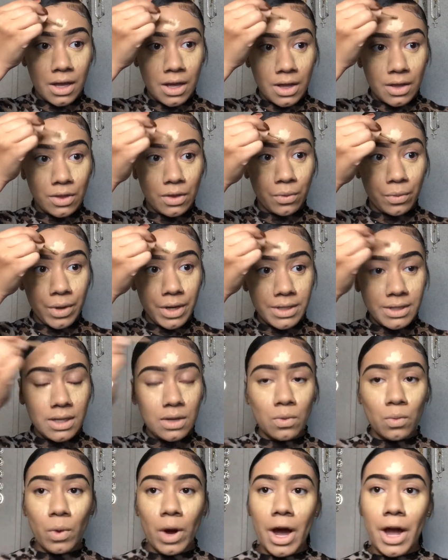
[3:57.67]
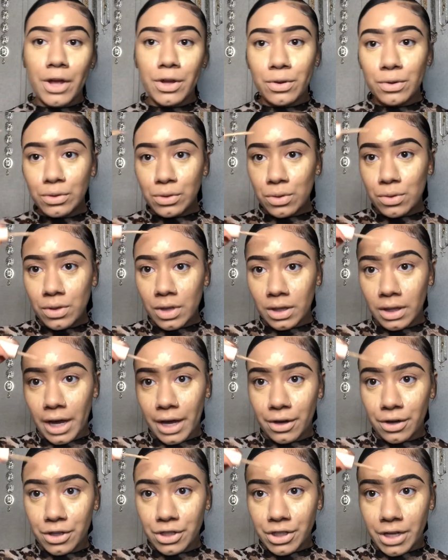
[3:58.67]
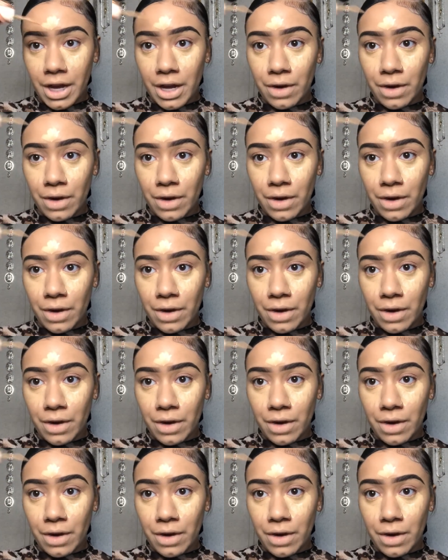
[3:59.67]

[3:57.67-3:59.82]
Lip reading: the reason why you do the lighter shade